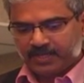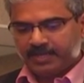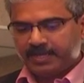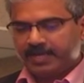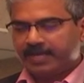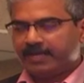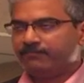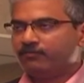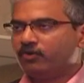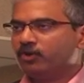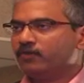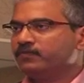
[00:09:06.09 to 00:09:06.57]

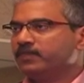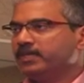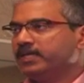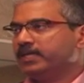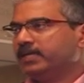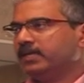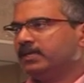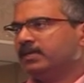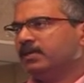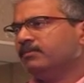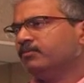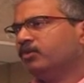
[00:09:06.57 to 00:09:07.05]
And one of the
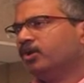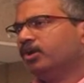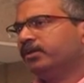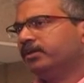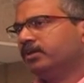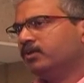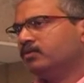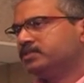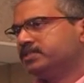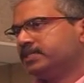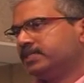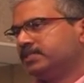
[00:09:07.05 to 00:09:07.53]
key
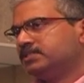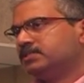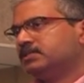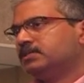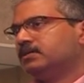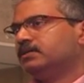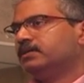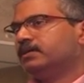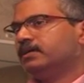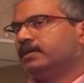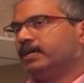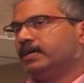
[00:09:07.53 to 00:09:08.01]
molecules that
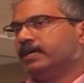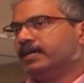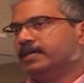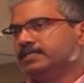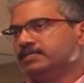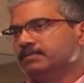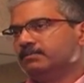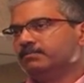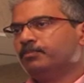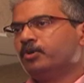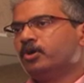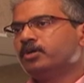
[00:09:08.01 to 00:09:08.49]
is
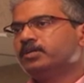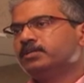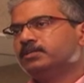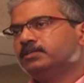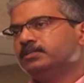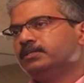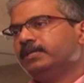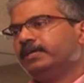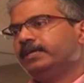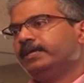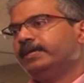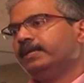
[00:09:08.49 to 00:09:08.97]
important in
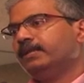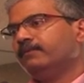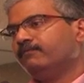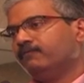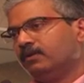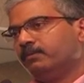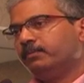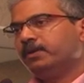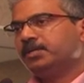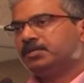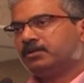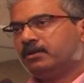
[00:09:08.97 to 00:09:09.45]
the
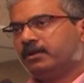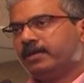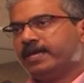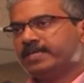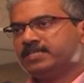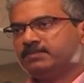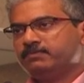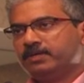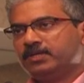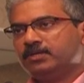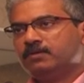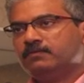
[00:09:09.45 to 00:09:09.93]
inflammatory
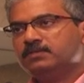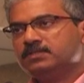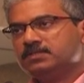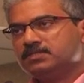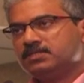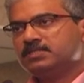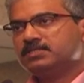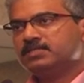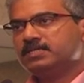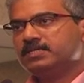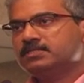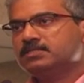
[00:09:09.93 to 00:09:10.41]
aspect of this
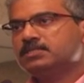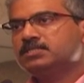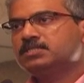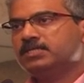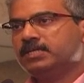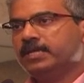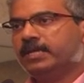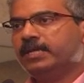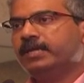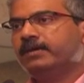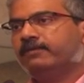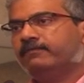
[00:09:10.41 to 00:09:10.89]
disease is
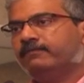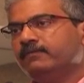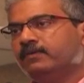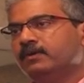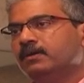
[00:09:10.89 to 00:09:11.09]
TNF.